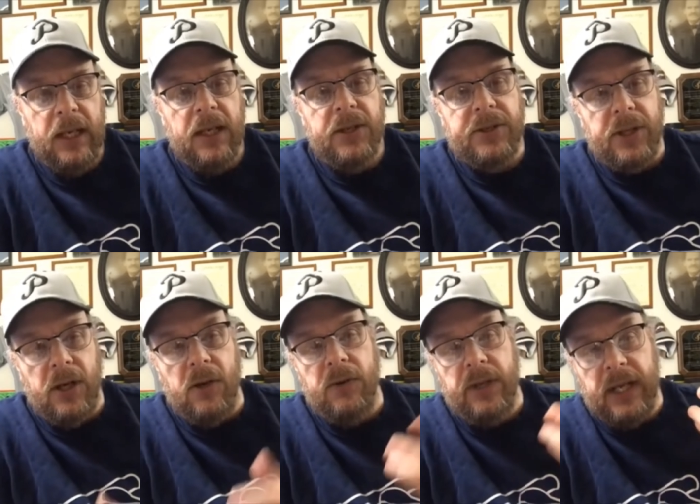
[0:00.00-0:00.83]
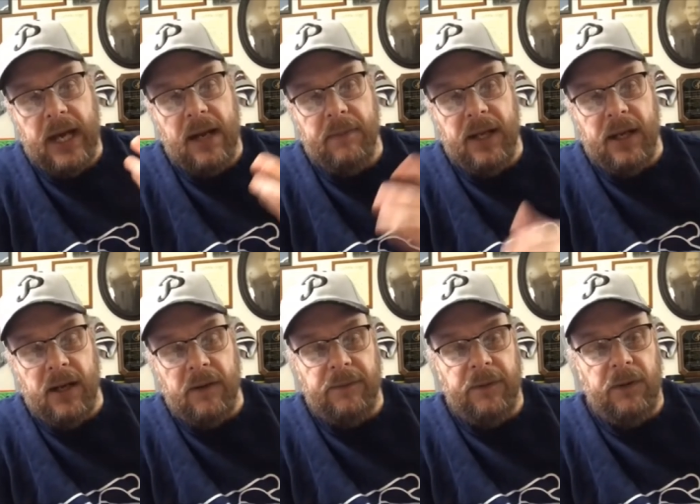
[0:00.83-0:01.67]
So you got to be
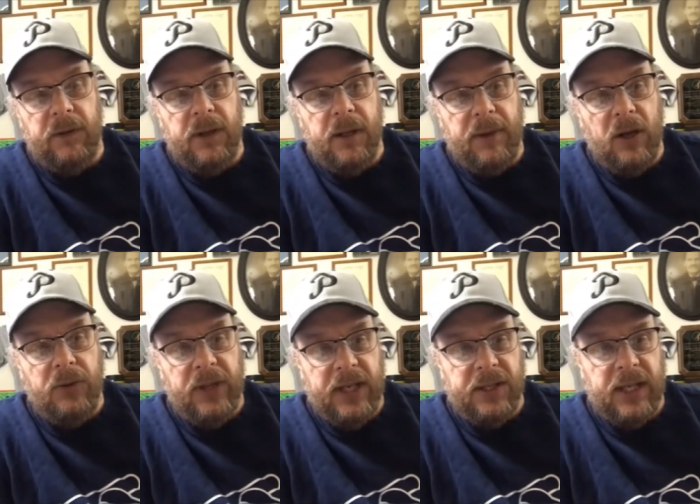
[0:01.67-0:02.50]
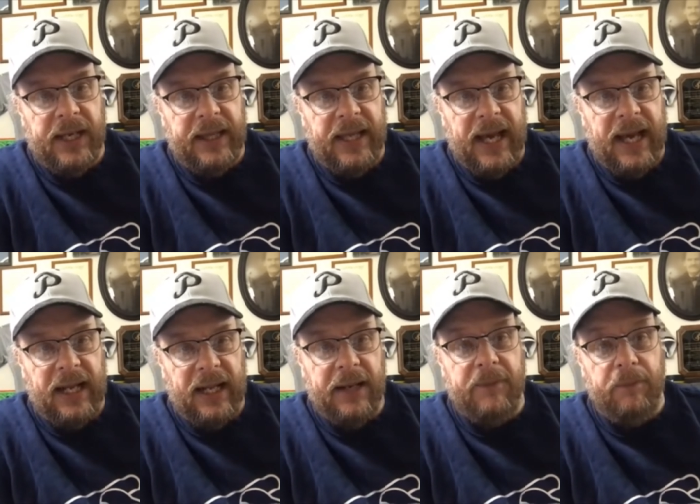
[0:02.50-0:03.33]
careful about things like that.
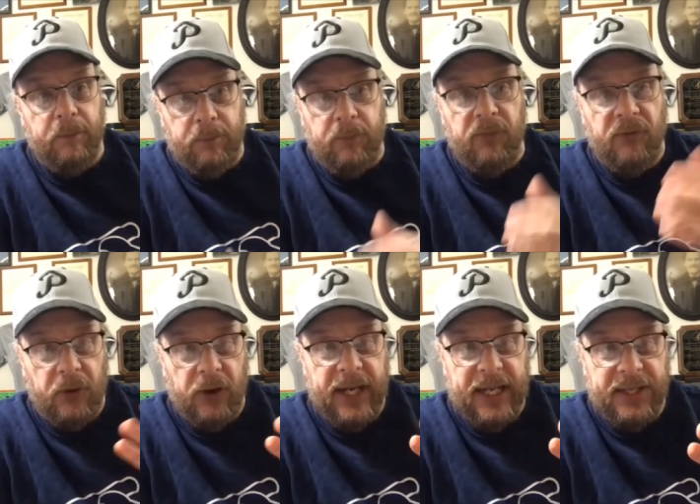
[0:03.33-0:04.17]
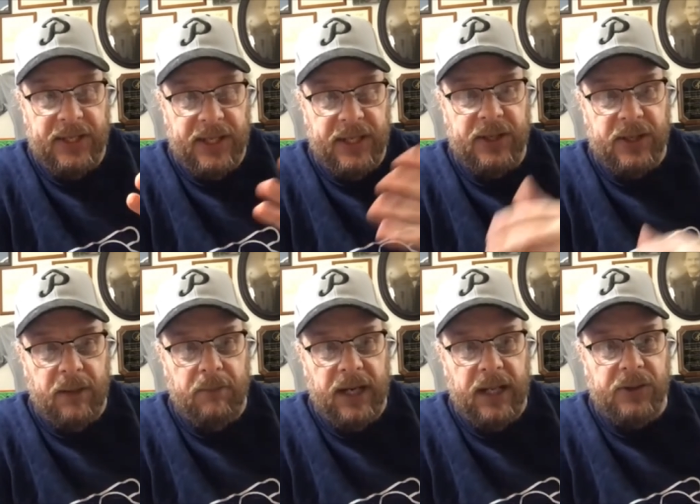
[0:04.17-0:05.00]
Like, for instance,
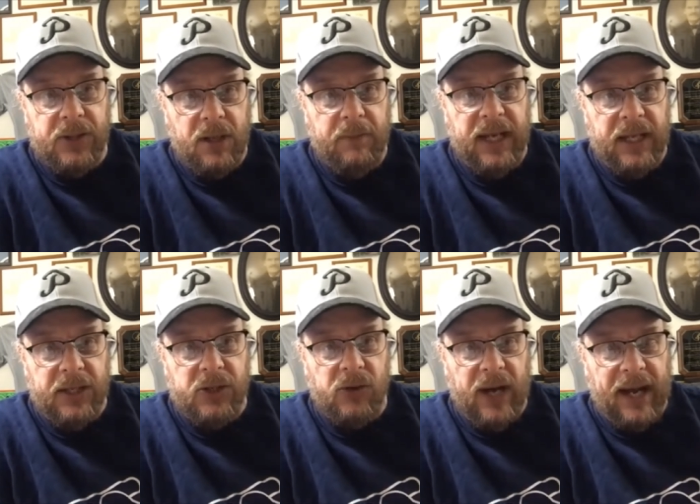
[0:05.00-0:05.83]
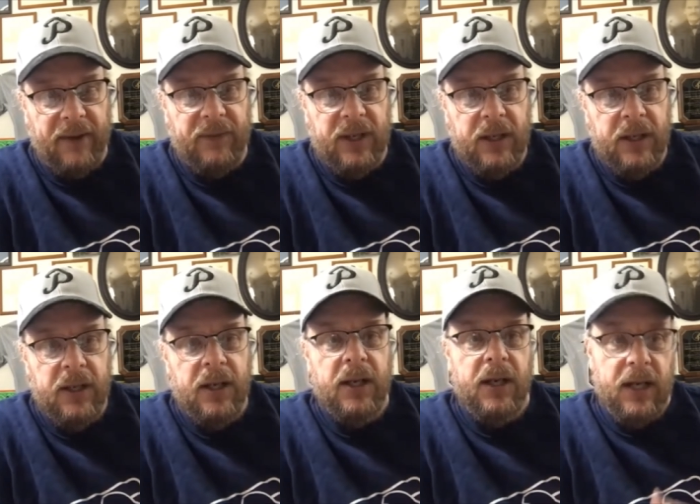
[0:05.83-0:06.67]
somebody that's going to be in this draft
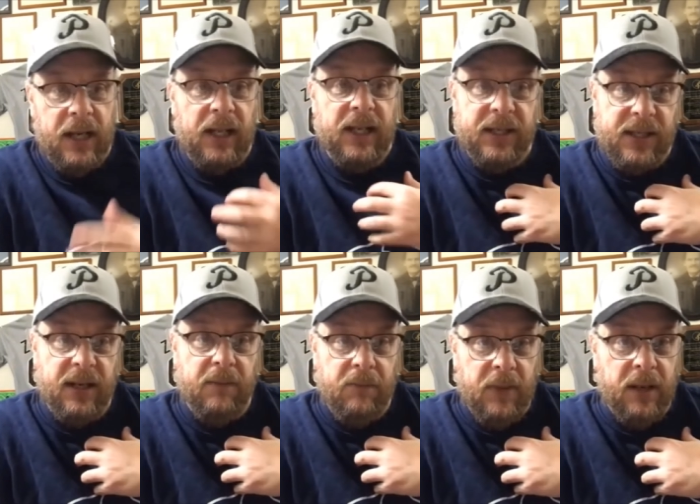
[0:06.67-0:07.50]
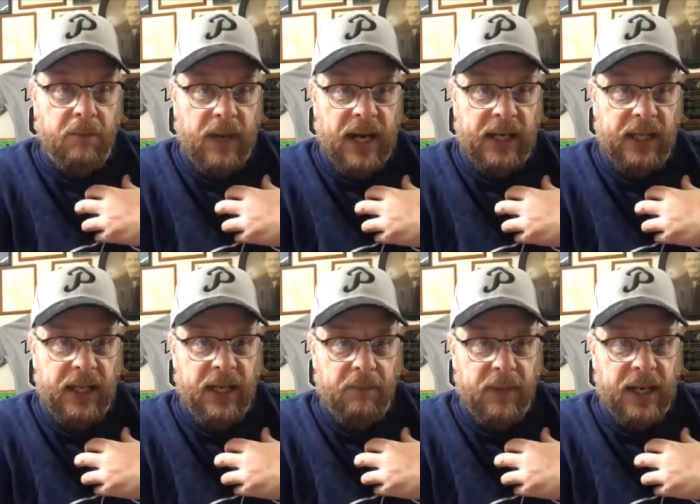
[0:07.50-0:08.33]
at least in in my
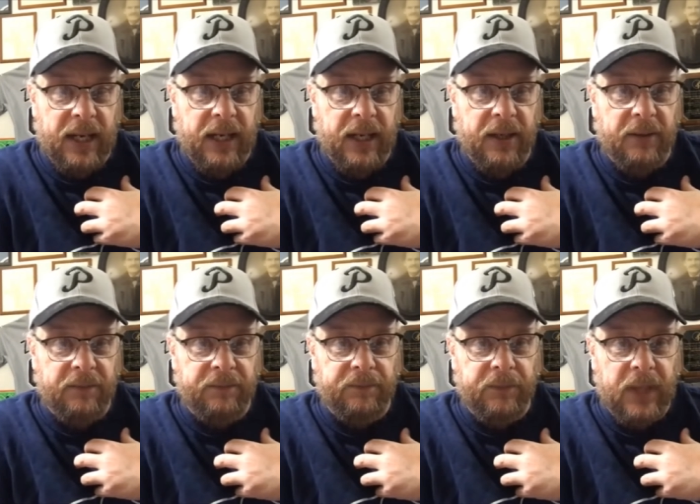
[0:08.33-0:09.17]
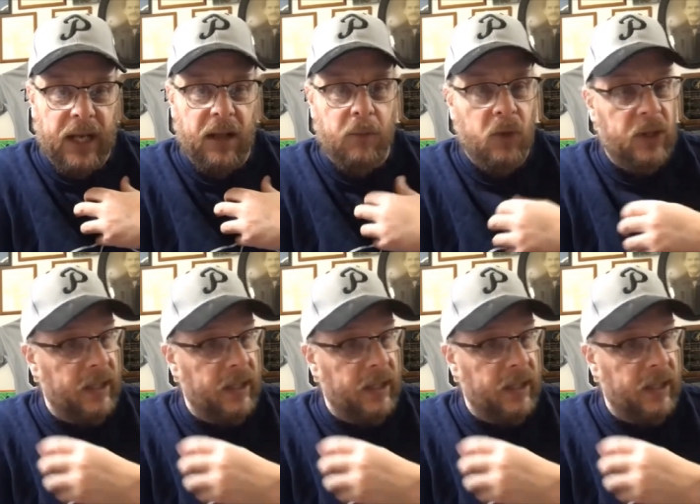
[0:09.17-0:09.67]
in my uh, Elmwood